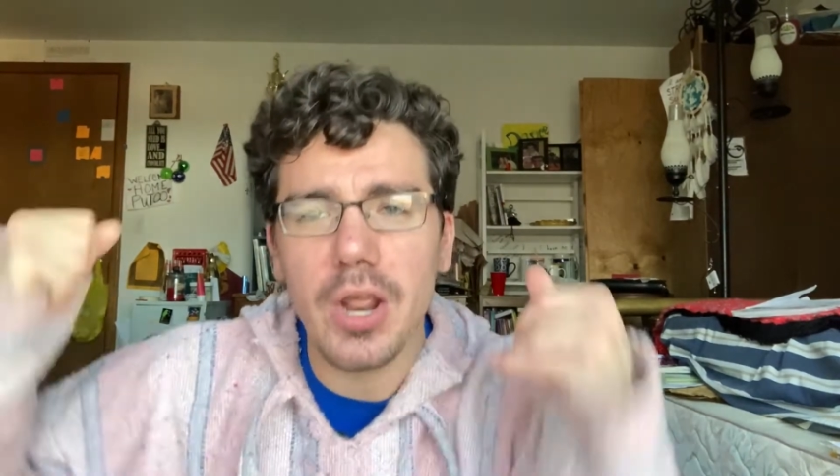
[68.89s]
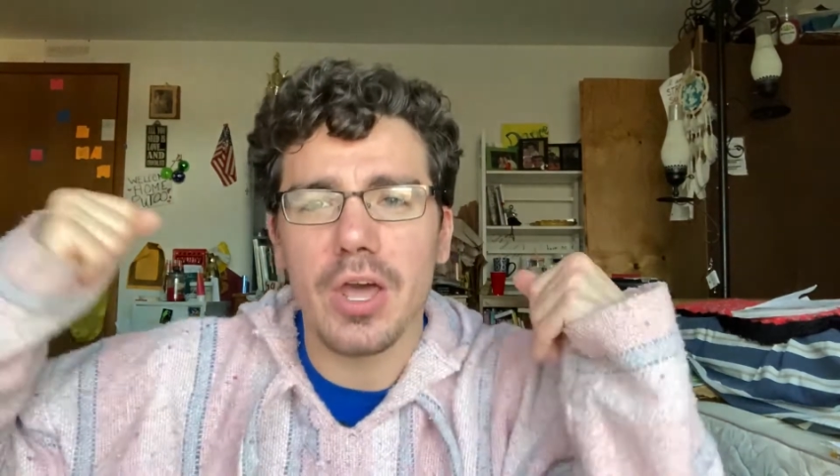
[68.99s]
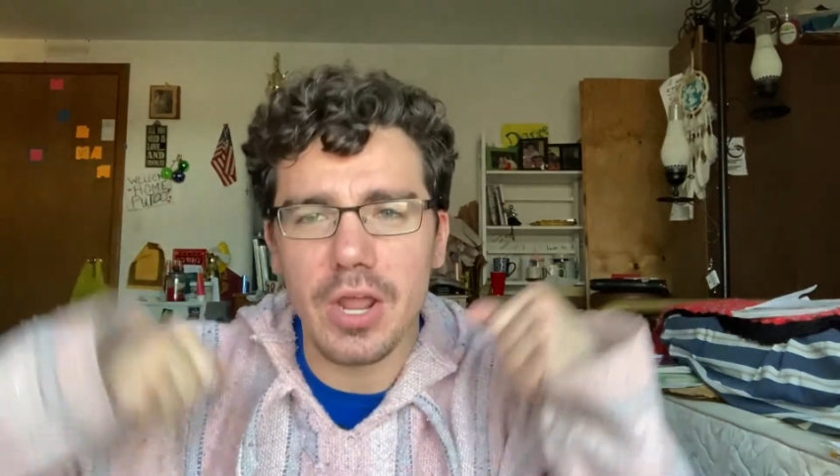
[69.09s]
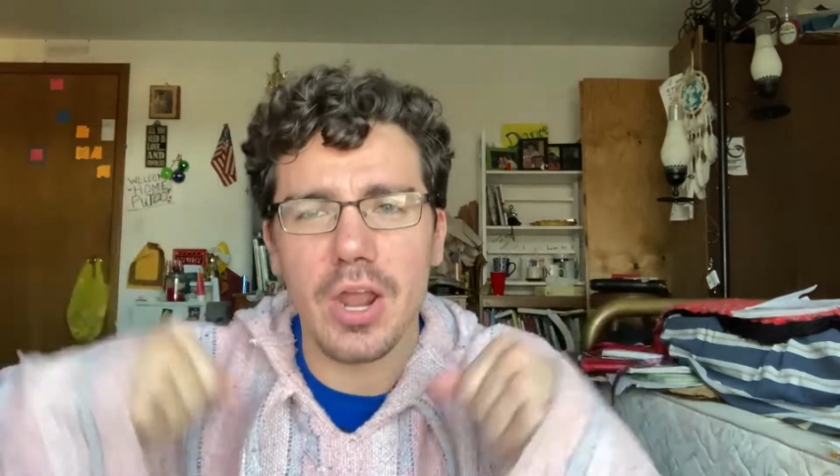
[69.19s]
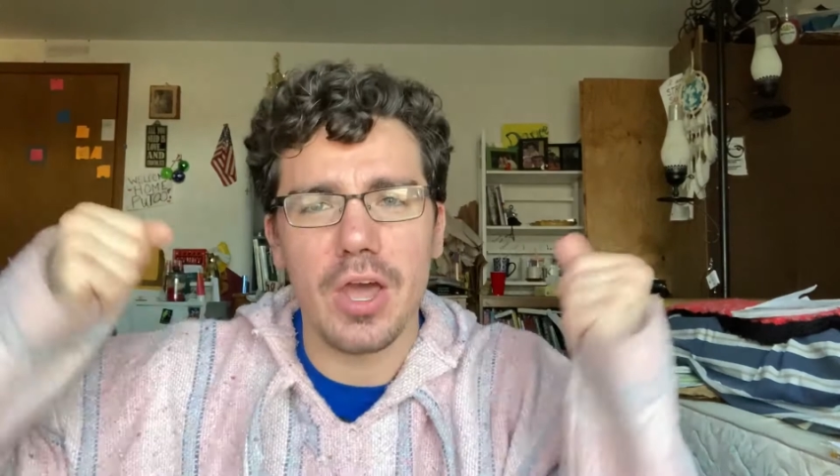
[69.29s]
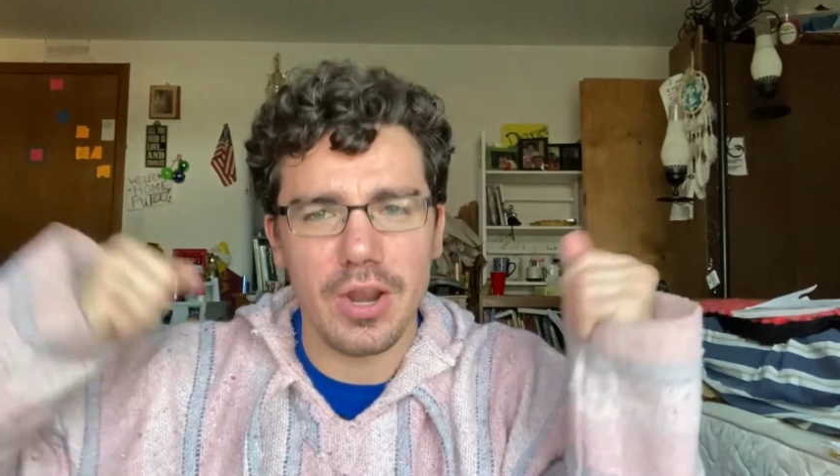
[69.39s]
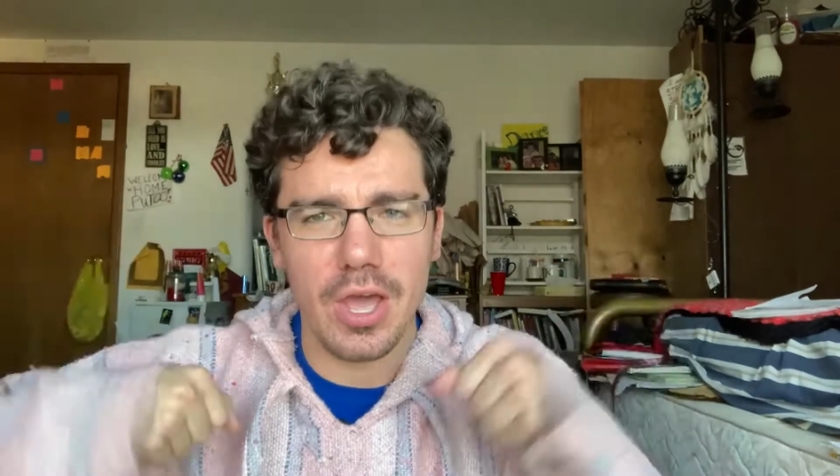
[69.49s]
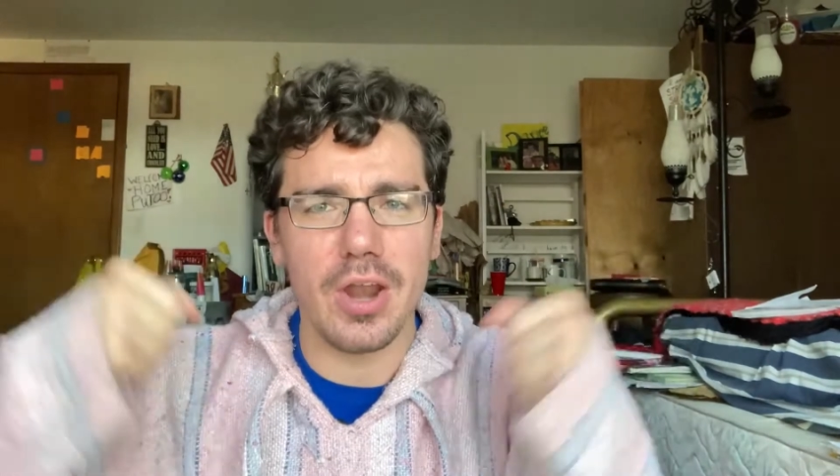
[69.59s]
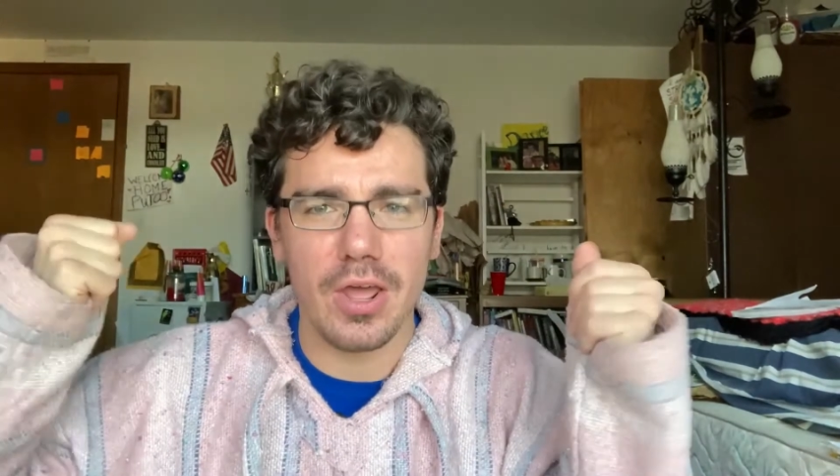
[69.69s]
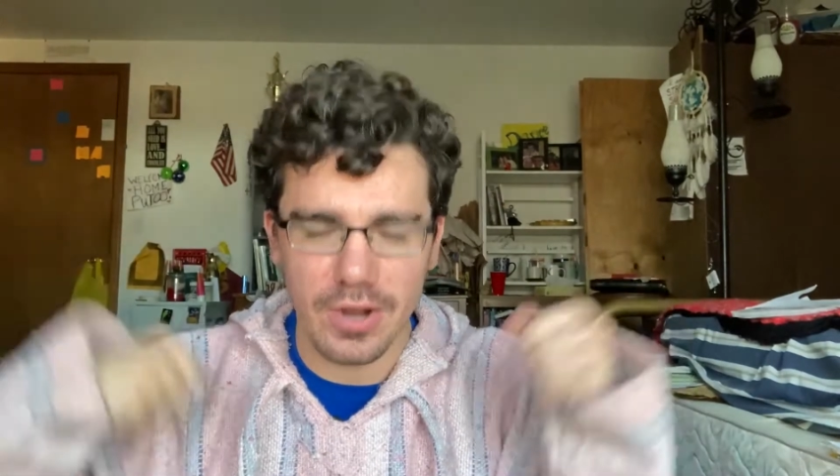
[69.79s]
da da da
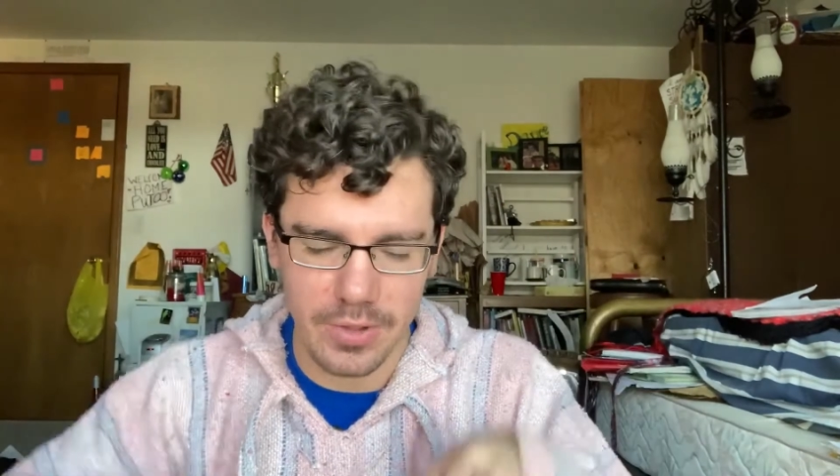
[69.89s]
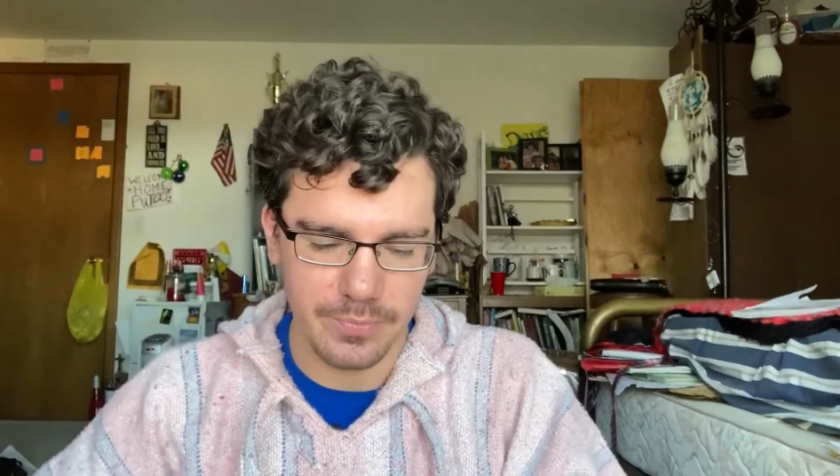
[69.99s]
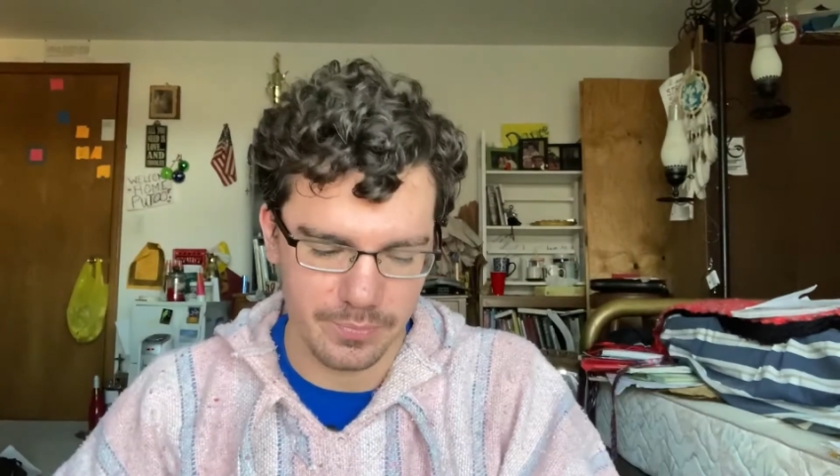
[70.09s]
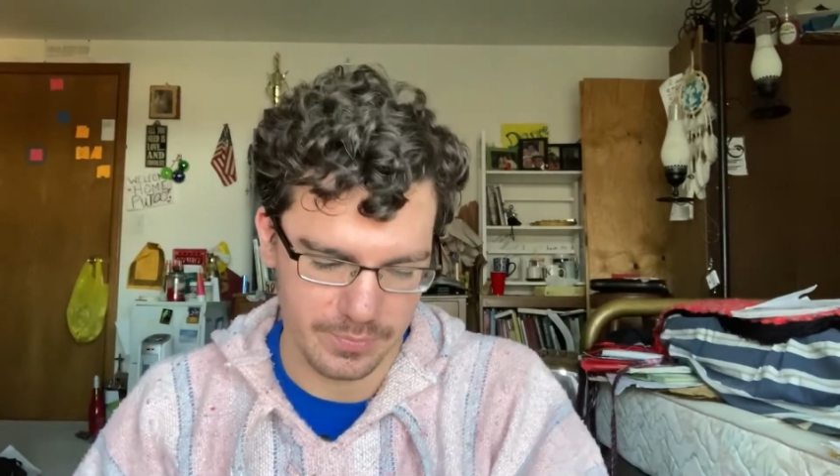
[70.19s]
da da da.